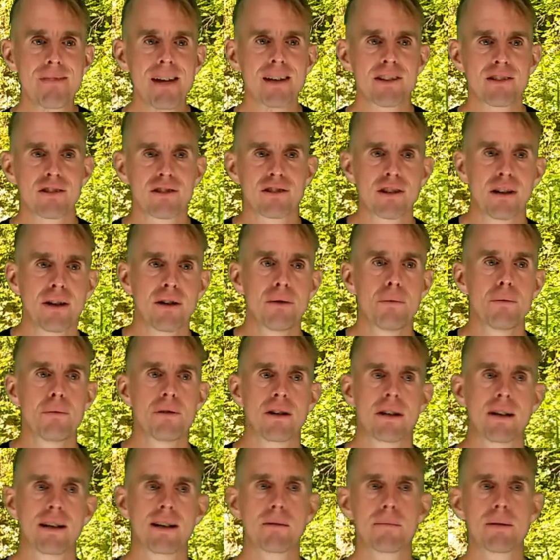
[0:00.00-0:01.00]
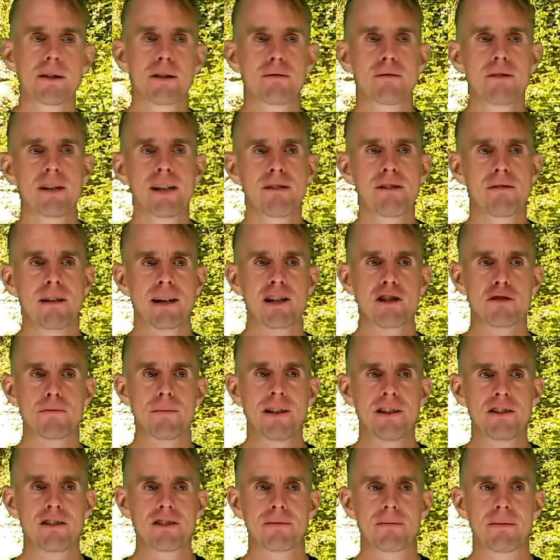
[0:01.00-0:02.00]
So with a little bit of
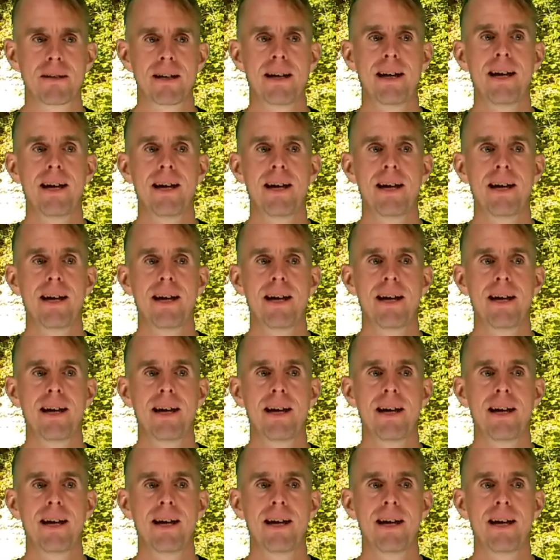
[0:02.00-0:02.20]
rearrangement